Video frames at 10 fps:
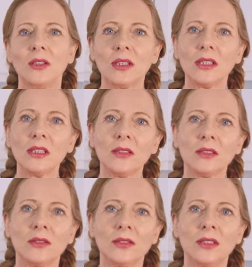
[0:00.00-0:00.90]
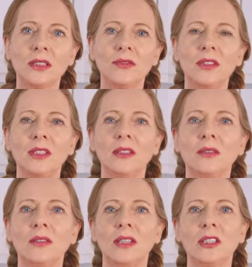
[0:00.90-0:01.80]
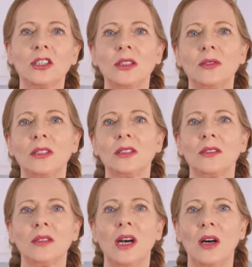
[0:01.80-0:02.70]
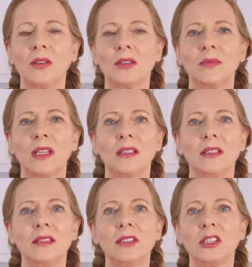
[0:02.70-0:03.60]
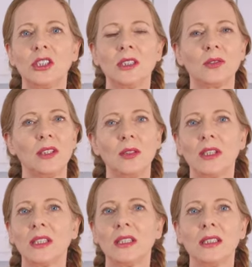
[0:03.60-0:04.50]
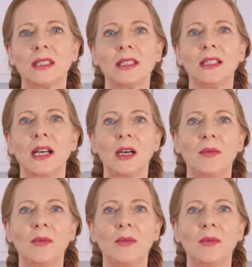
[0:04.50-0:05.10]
you can go to this video that shows you how to make a liver cheese or Leberkäse.